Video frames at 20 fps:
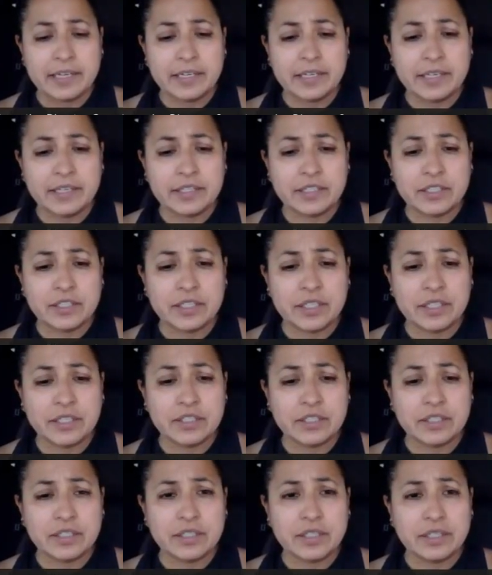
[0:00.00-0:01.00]

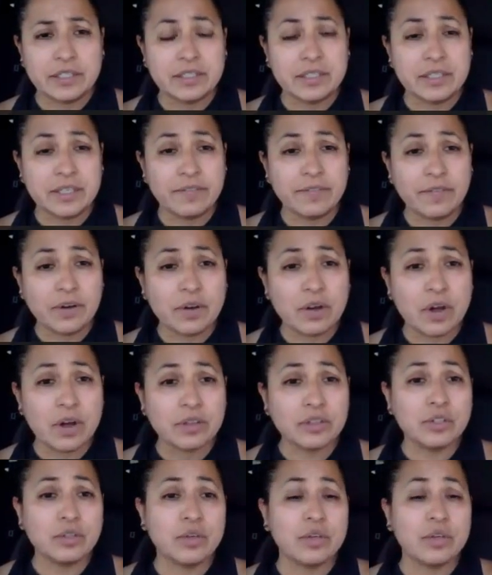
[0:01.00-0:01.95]
it's difficult.